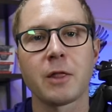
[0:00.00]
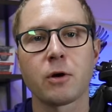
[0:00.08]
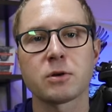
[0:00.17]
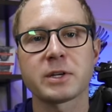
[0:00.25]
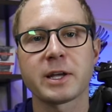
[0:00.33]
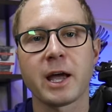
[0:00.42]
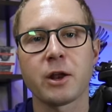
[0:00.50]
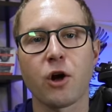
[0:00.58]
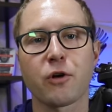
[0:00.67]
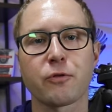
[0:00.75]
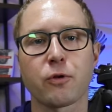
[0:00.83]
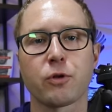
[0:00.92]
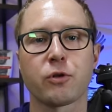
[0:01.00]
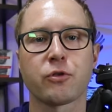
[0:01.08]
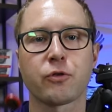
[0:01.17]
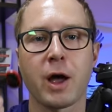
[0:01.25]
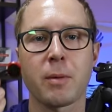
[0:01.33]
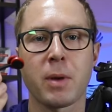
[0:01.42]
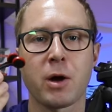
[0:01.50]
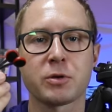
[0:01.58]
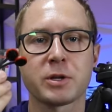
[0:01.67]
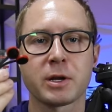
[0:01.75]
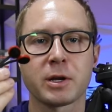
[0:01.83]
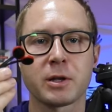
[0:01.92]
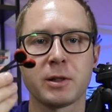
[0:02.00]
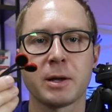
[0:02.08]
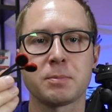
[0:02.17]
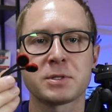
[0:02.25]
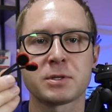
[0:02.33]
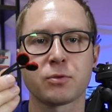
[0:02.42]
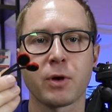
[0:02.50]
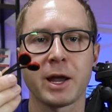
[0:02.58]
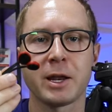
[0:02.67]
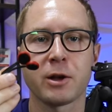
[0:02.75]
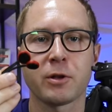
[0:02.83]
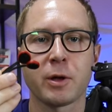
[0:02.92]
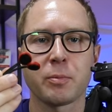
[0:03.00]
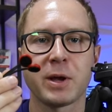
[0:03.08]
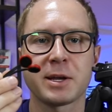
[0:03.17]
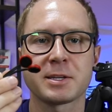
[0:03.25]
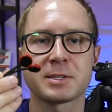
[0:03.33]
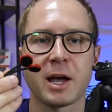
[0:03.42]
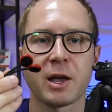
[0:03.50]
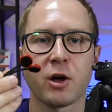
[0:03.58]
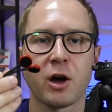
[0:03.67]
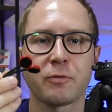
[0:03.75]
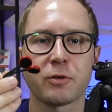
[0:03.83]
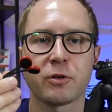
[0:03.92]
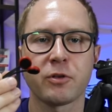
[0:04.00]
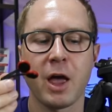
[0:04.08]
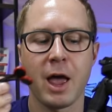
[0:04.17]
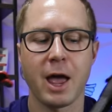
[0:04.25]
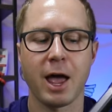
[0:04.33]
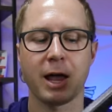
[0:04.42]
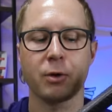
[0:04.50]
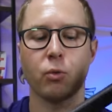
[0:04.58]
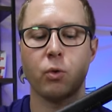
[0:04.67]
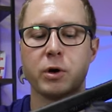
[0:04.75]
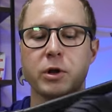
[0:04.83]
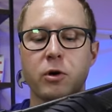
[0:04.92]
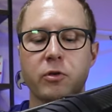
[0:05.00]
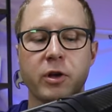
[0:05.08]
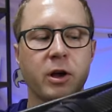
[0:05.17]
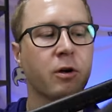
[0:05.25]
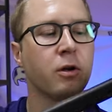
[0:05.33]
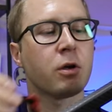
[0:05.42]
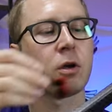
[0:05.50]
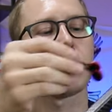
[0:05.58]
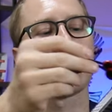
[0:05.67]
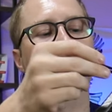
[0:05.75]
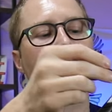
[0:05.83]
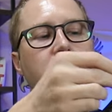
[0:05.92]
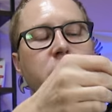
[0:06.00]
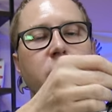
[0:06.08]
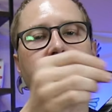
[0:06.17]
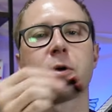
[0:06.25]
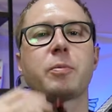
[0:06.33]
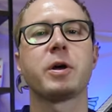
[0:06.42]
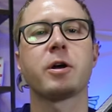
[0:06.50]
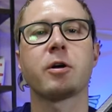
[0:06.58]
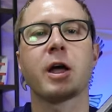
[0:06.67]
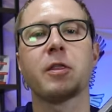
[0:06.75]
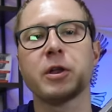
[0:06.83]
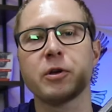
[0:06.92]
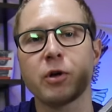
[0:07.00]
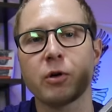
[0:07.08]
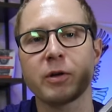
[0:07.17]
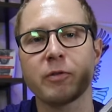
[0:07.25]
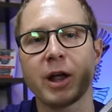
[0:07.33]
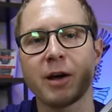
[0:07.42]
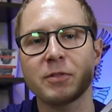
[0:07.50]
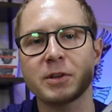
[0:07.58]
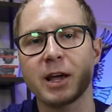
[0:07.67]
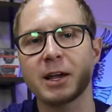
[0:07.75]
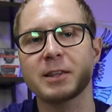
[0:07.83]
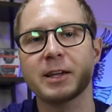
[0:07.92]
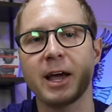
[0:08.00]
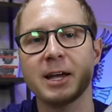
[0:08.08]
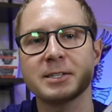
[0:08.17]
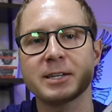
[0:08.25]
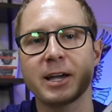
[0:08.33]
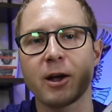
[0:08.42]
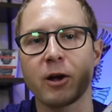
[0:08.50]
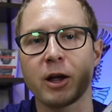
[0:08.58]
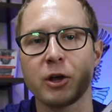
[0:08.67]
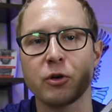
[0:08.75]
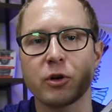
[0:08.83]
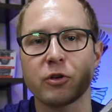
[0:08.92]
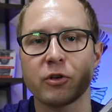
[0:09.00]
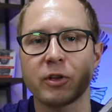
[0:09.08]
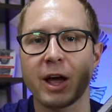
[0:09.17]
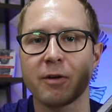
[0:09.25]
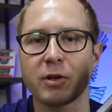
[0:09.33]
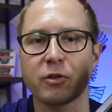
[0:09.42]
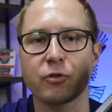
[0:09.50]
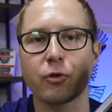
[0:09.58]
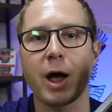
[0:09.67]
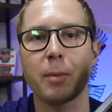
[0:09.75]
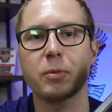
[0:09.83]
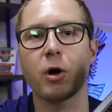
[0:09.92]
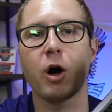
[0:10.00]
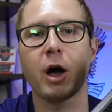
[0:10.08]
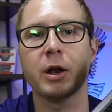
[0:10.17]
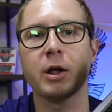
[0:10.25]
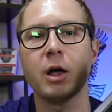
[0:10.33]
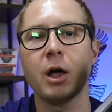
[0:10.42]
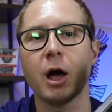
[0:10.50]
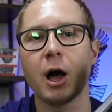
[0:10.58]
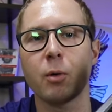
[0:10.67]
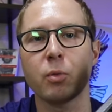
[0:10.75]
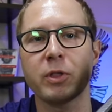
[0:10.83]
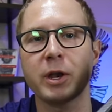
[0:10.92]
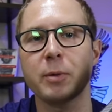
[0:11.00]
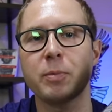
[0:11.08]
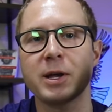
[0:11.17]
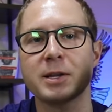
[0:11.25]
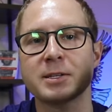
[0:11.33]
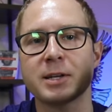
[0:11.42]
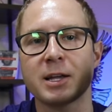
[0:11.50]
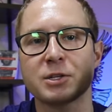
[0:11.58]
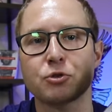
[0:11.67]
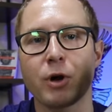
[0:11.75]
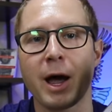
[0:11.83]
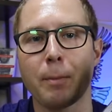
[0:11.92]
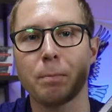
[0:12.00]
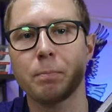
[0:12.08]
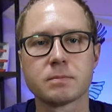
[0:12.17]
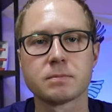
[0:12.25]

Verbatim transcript: And those again are for those strap mounting clips right here that Peak Design offers, and one goes here, one goes up here, and then you don't even have to take the case to carry it. You can just have it strapped on um, with any Peak Design strap.